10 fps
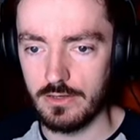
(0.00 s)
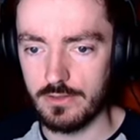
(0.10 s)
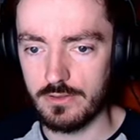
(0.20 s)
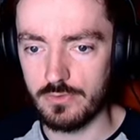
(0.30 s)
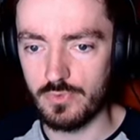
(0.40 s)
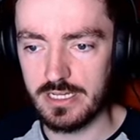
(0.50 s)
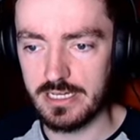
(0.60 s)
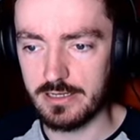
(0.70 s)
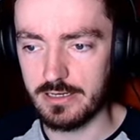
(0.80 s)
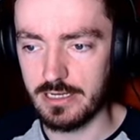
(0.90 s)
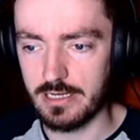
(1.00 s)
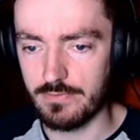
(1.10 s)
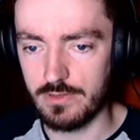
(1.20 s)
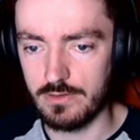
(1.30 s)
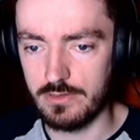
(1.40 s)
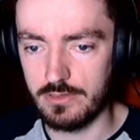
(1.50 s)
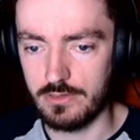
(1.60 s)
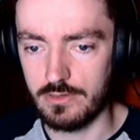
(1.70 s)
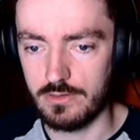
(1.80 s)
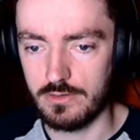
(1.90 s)
So we are going to have to
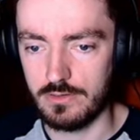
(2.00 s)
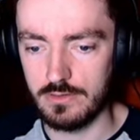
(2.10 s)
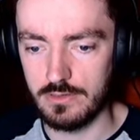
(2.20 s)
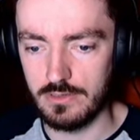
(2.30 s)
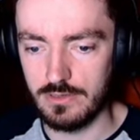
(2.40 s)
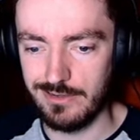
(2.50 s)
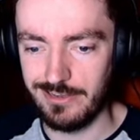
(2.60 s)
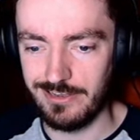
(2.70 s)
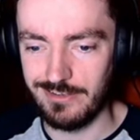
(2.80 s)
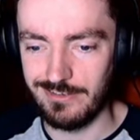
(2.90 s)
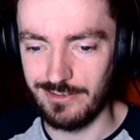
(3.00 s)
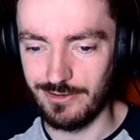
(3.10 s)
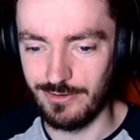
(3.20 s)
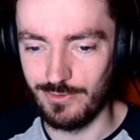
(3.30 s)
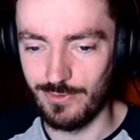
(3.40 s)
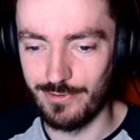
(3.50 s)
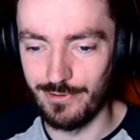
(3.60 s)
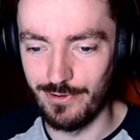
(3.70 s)
learn who